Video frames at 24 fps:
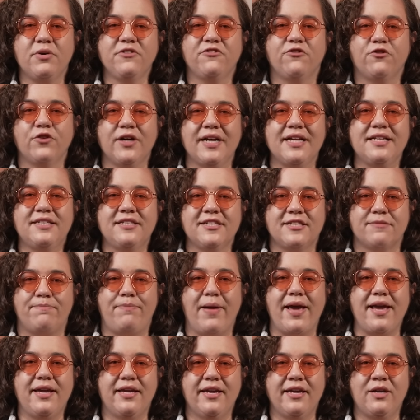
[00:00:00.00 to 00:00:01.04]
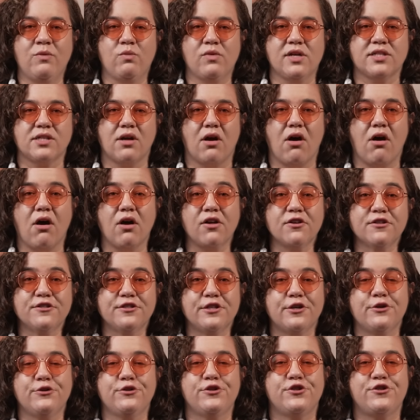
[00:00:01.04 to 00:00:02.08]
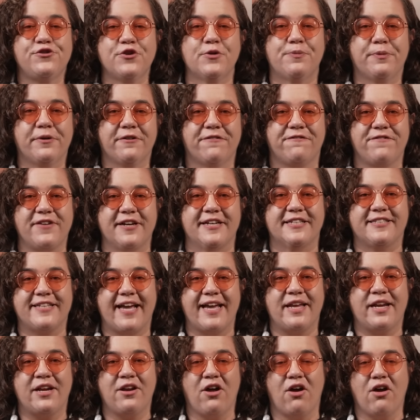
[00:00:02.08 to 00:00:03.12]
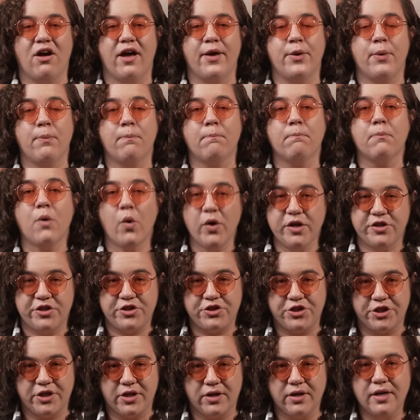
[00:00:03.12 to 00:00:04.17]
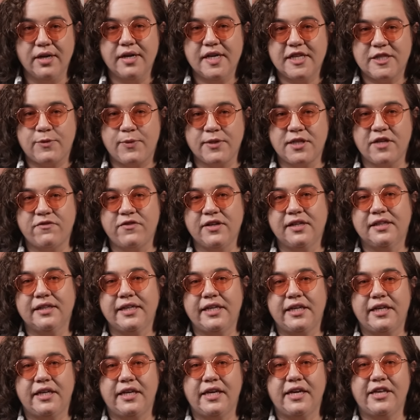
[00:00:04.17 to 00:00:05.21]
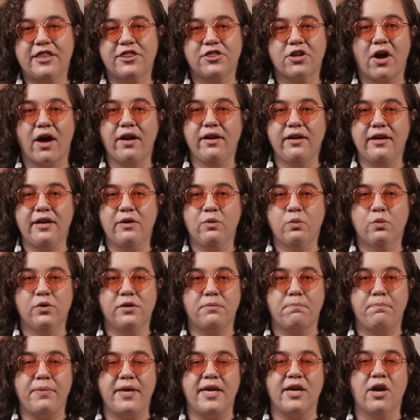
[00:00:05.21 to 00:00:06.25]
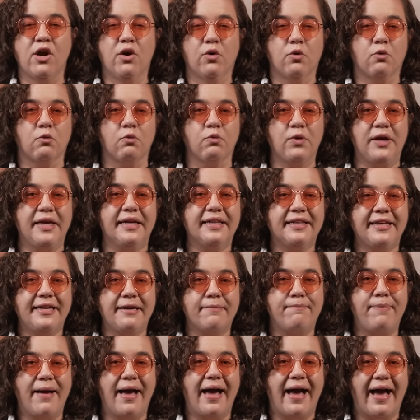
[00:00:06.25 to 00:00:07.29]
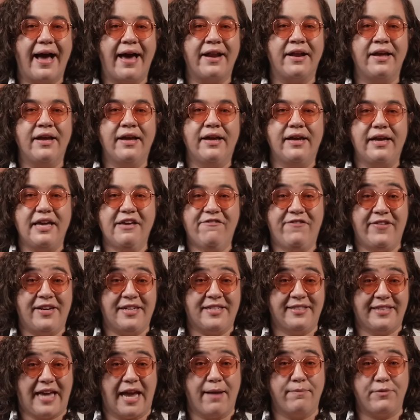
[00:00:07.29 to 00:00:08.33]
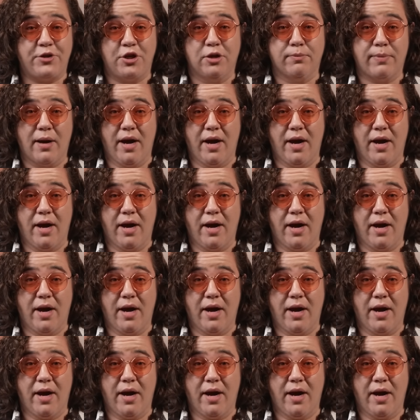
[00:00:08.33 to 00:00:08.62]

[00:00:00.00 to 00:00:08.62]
But Francis Bacon was also super fixated on moisture. Specifically, he thought it would be really bad if it escaped your